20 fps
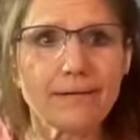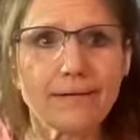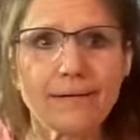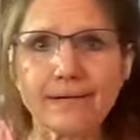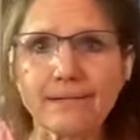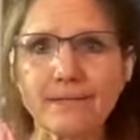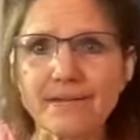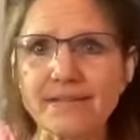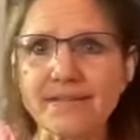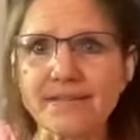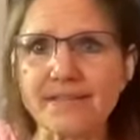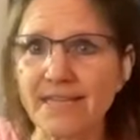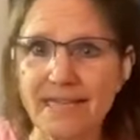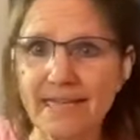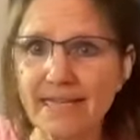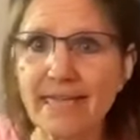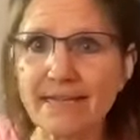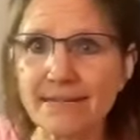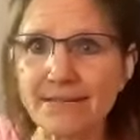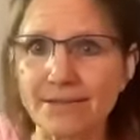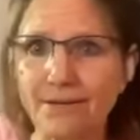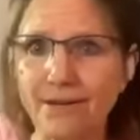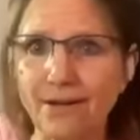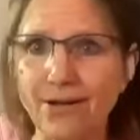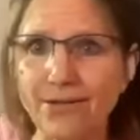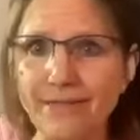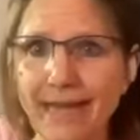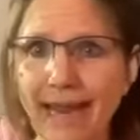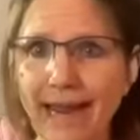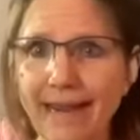to eat all
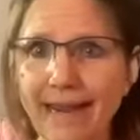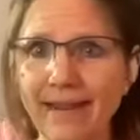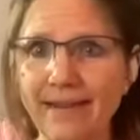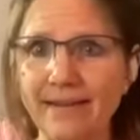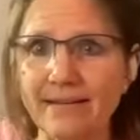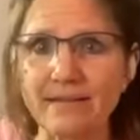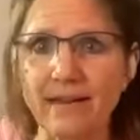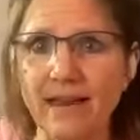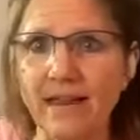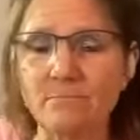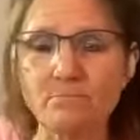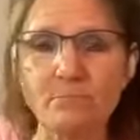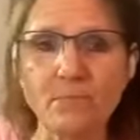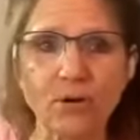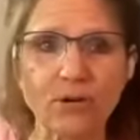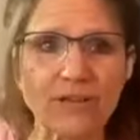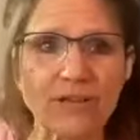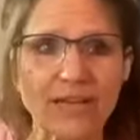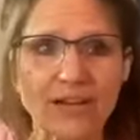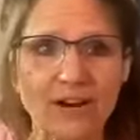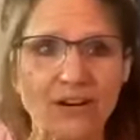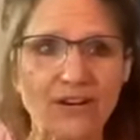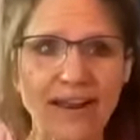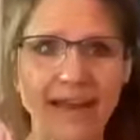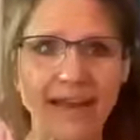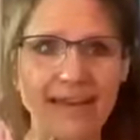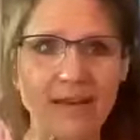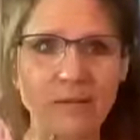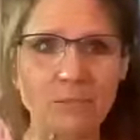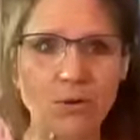day and milking our
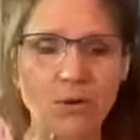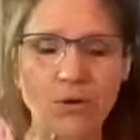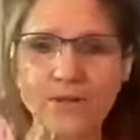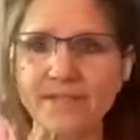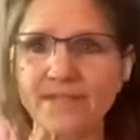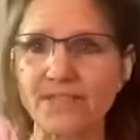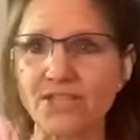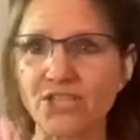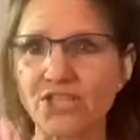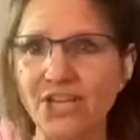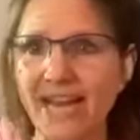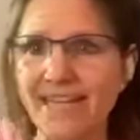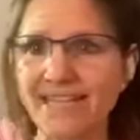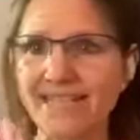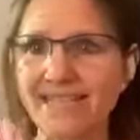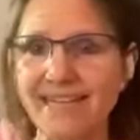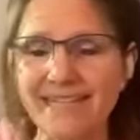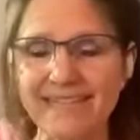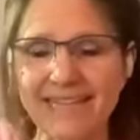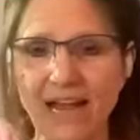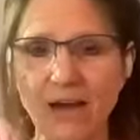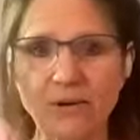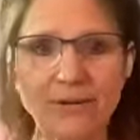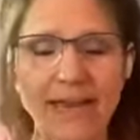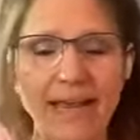animals and chasing down